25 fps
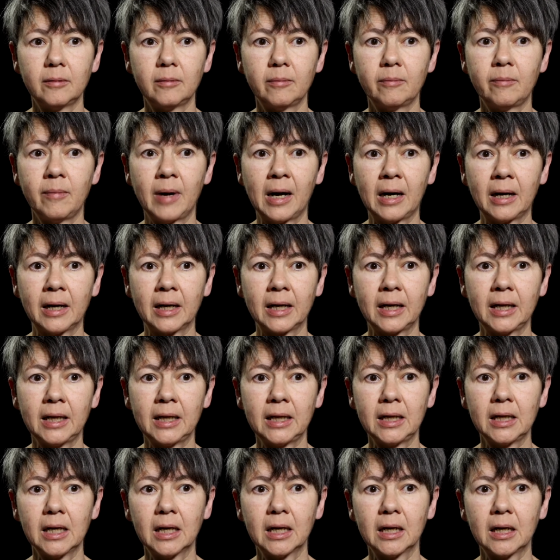
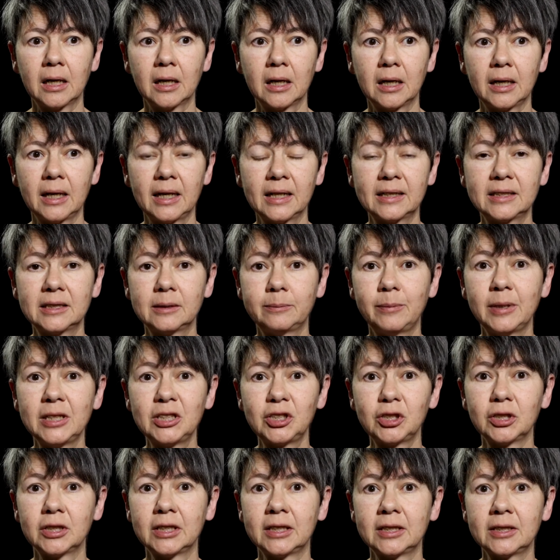my
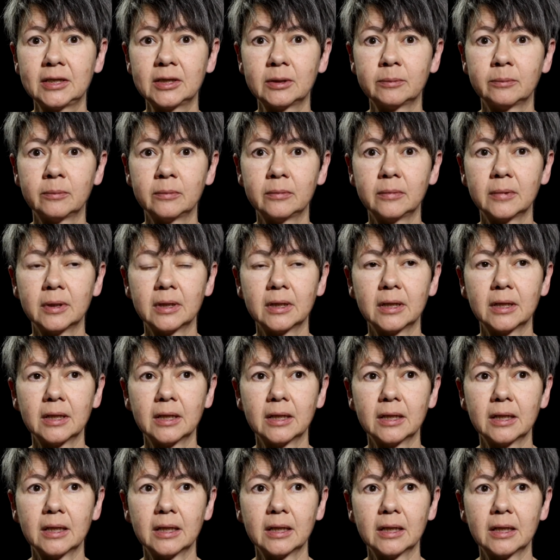exhibitionism
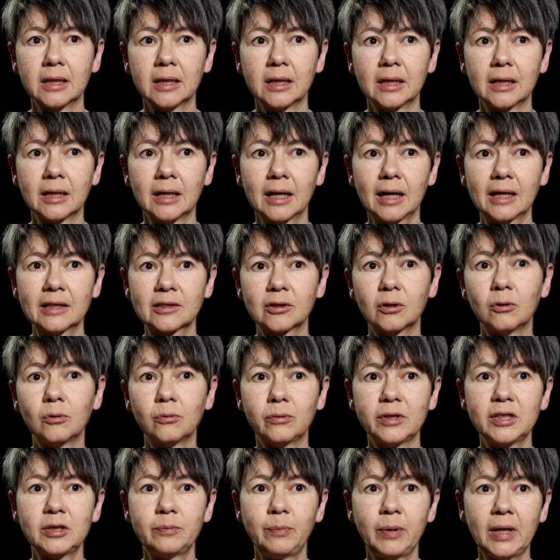has
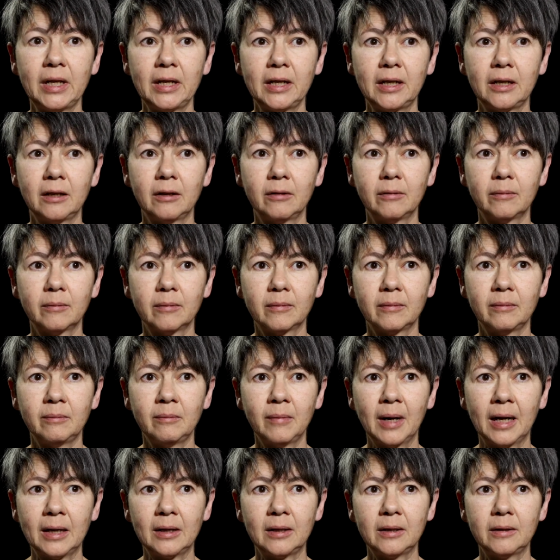always been
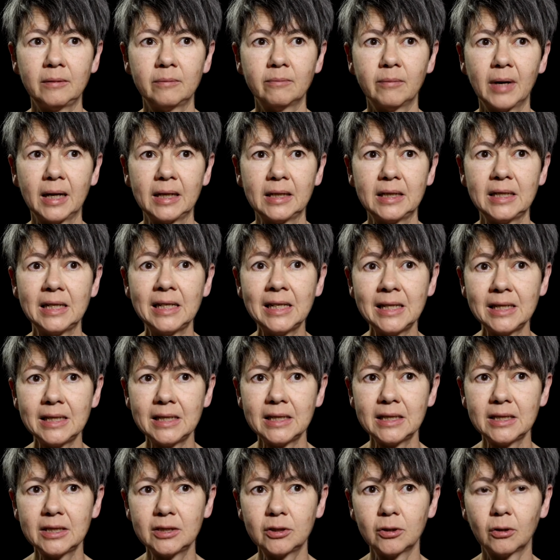my
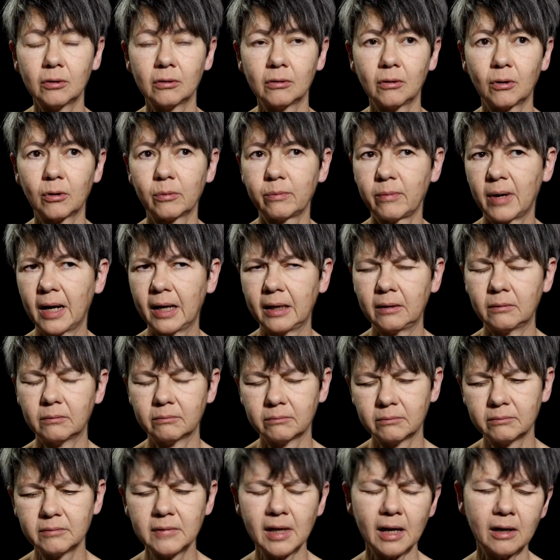need, or
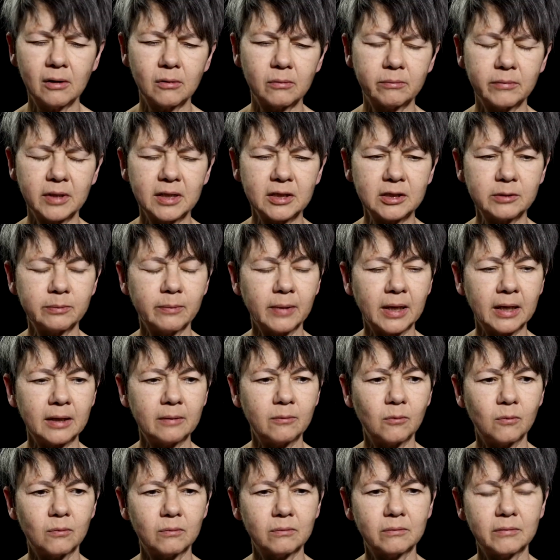now it's my
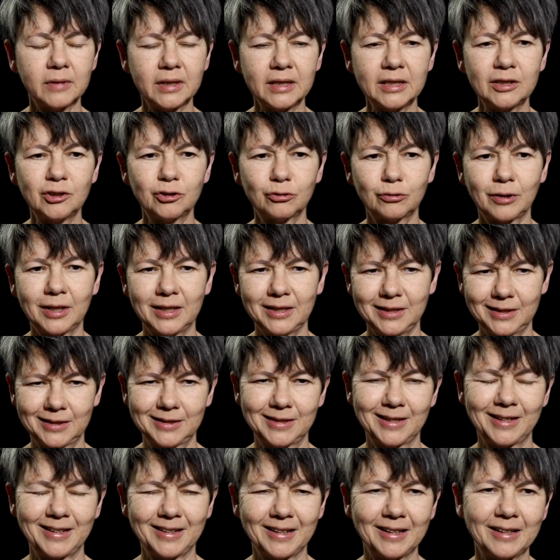
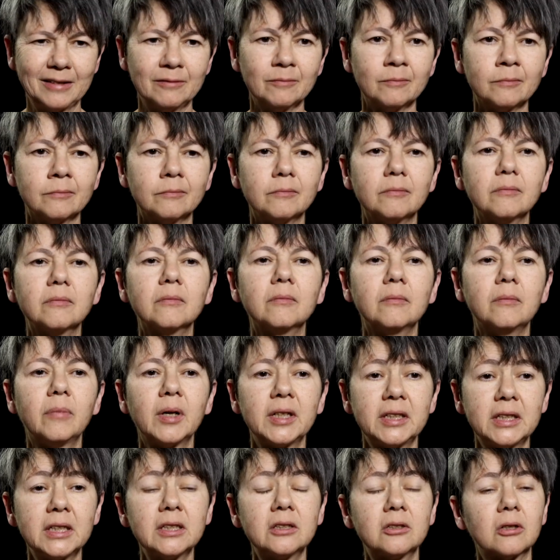interest,
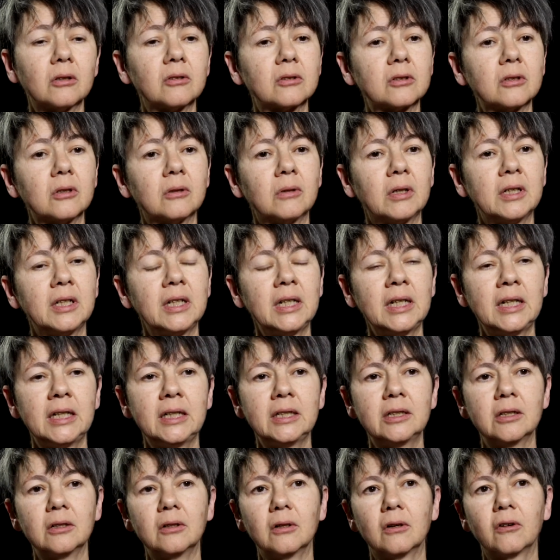but it's also a
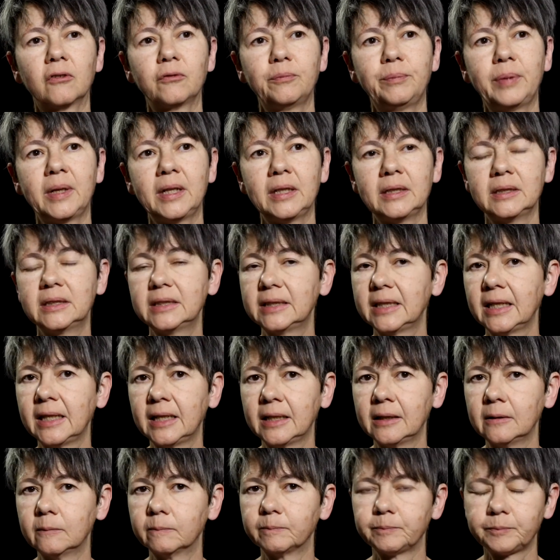need of being
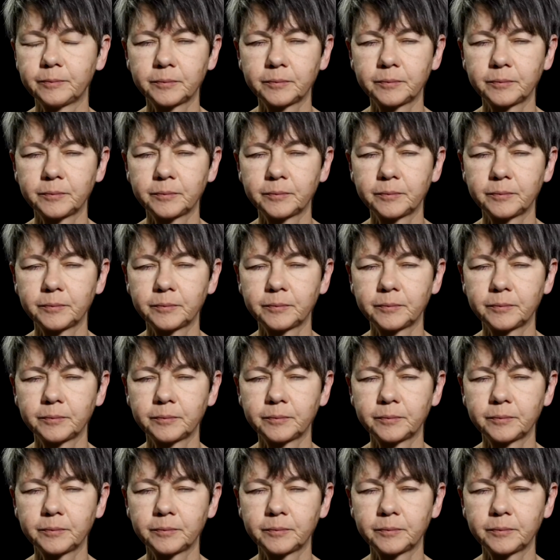seen.